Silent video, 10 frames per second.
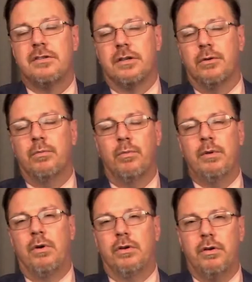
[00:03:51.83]
so
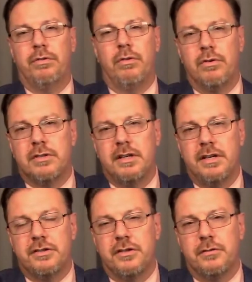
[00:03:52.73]
we won't go through those
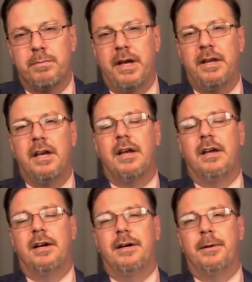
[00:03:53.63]
conditions but
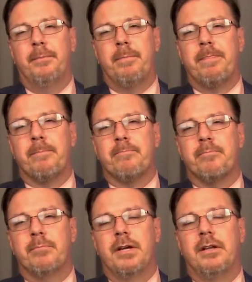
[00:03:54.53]
um,
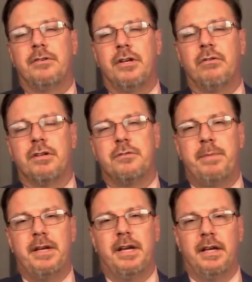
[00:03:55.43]
but generally
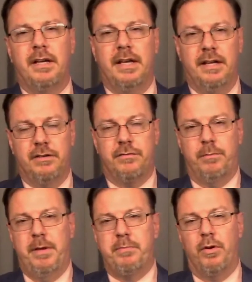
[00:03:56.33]
speaking, it is
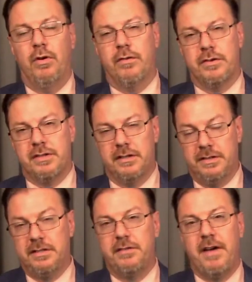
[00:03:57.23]
for people over
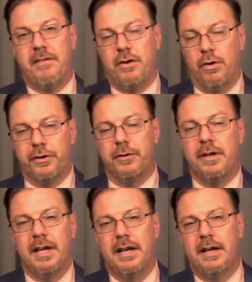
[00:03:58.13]
65 and older,
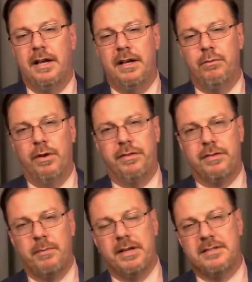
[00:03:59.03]
and with some